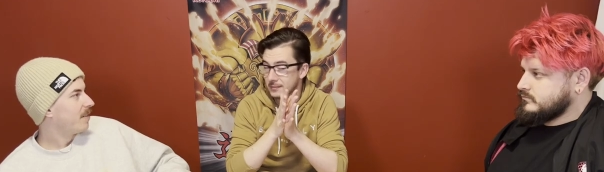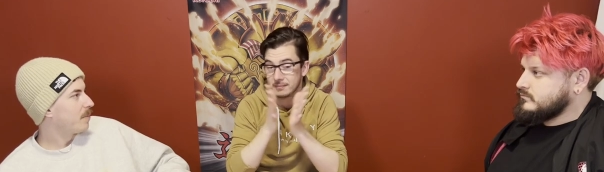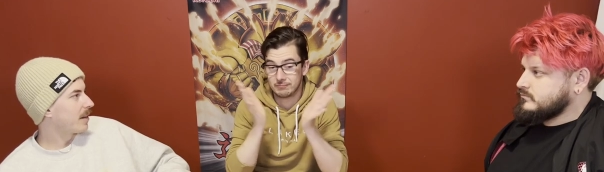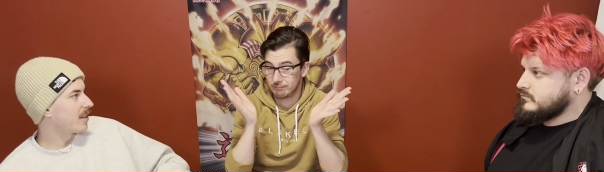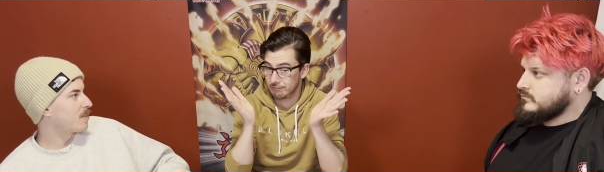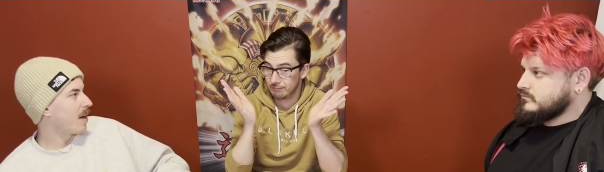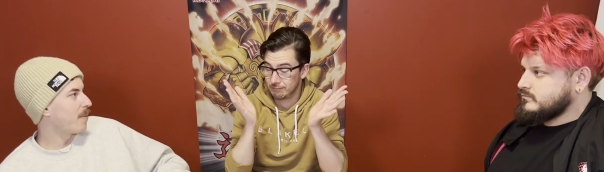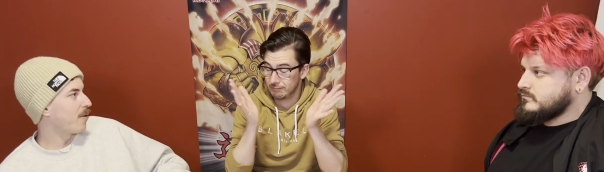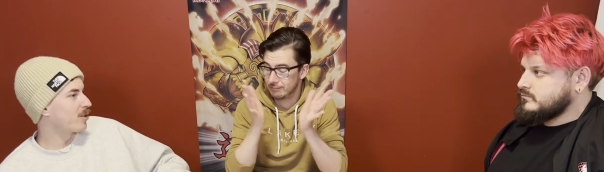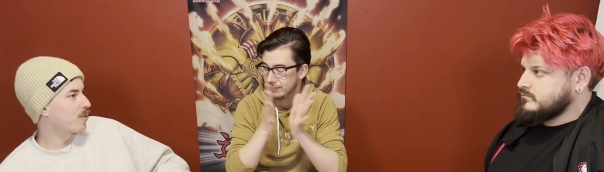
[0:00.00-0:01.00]
Speaker 1: because my
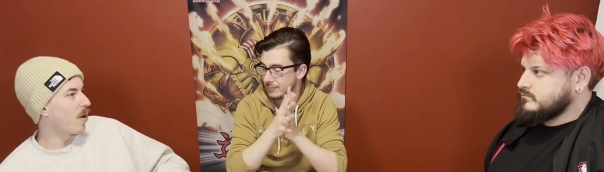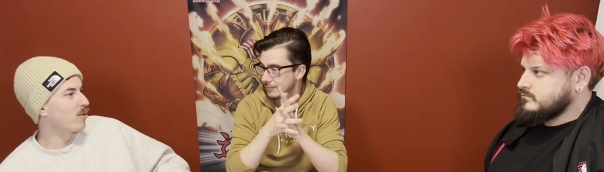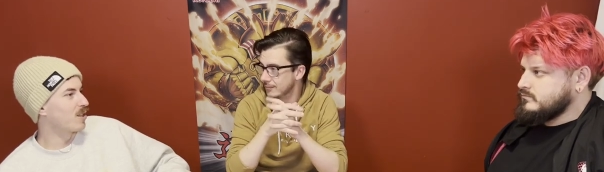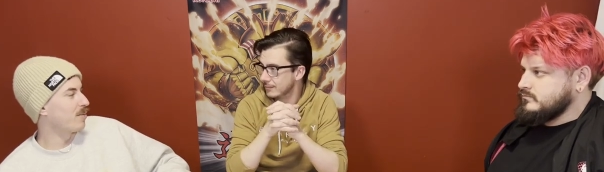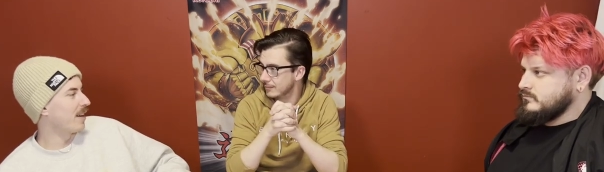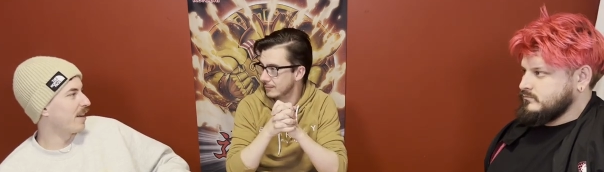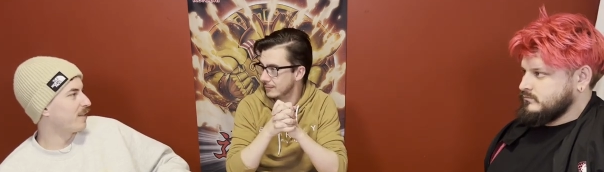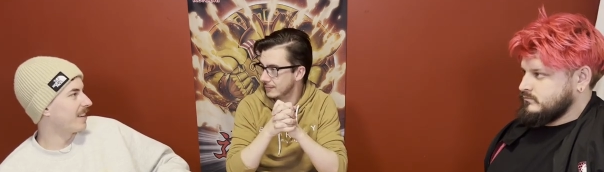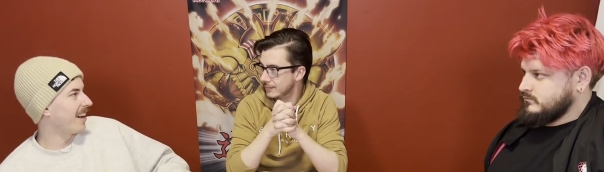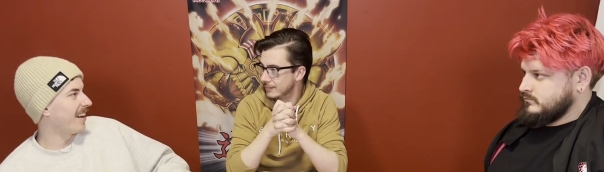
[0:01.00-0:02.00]
opponents were also playing
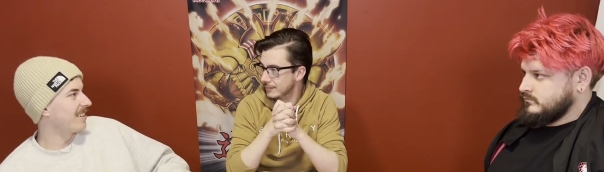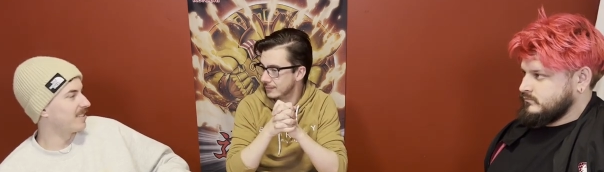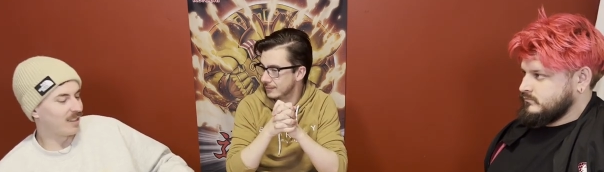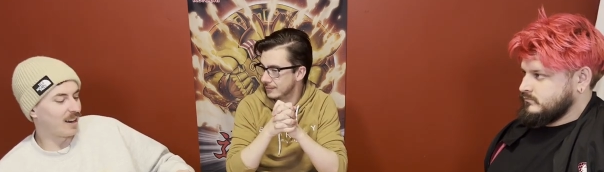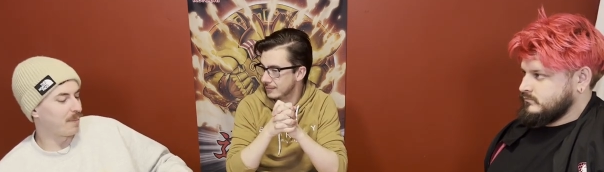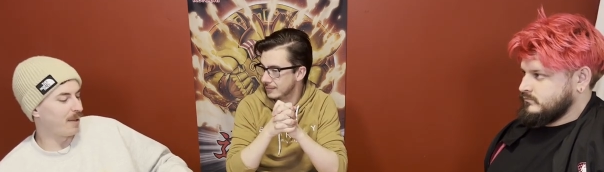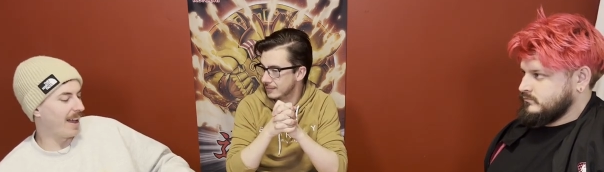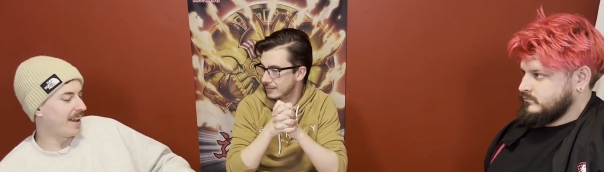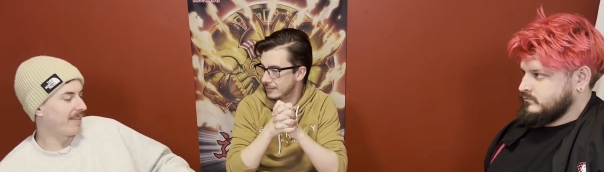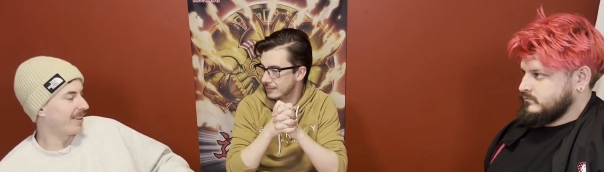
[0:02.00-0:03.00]
FTK, started
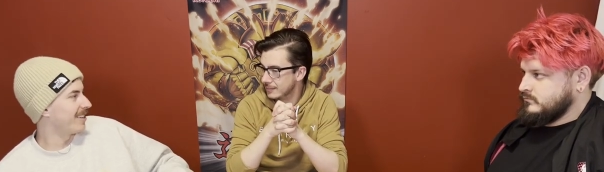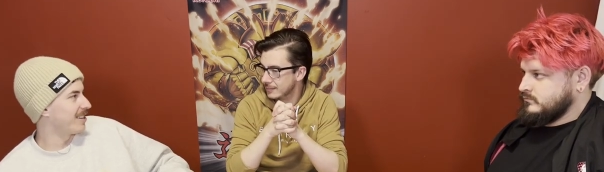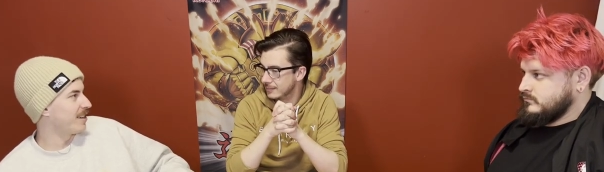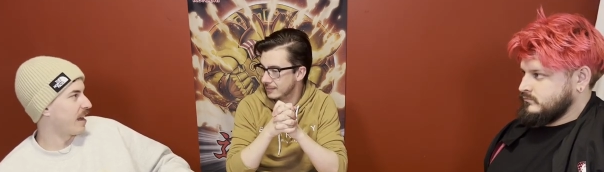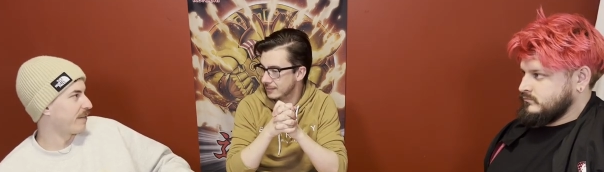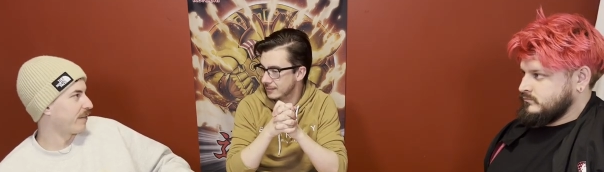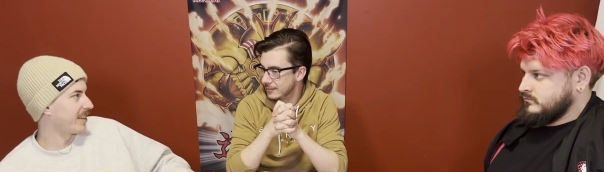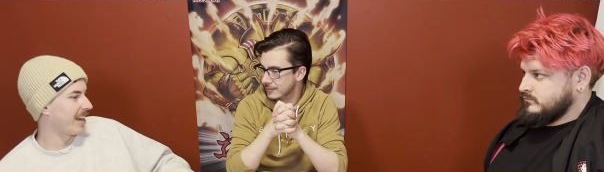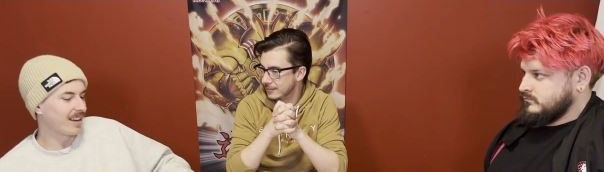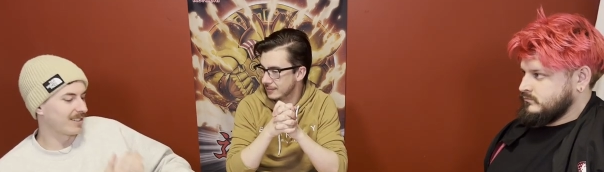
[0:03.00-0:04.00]
playing, realized they didn't have
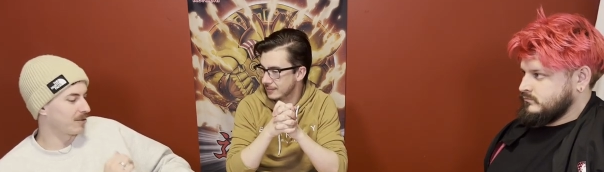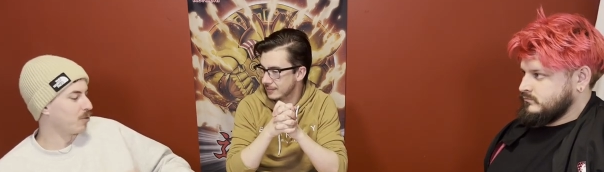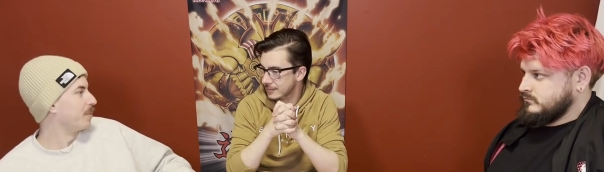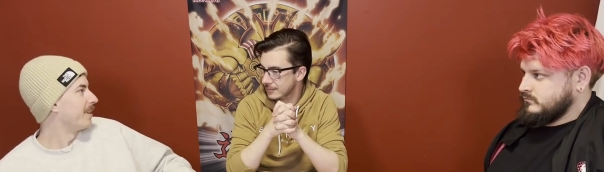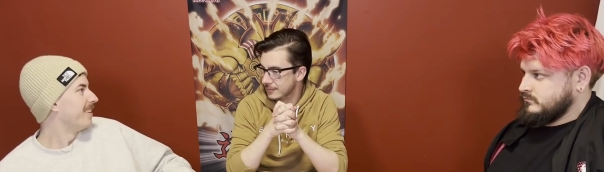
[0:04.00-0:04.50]
FTK, and just scooped.